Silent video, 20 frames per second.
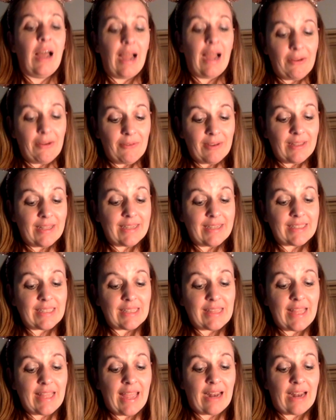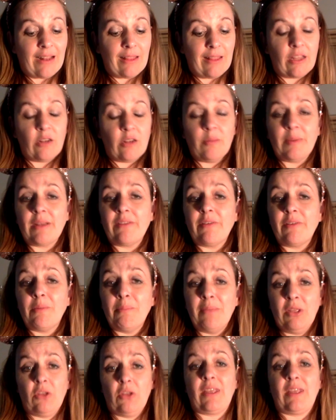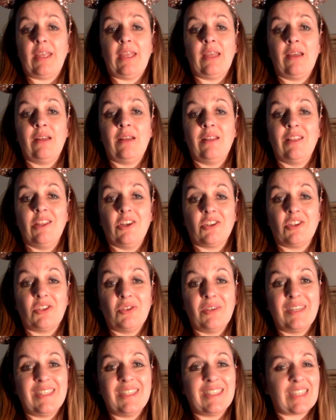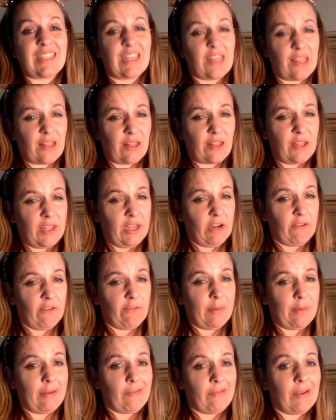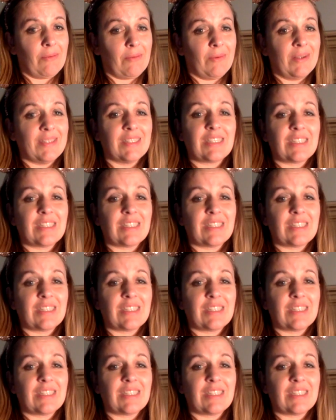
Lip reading: I realized that they had a little bit of a milky look to it instead of the clear for my red one.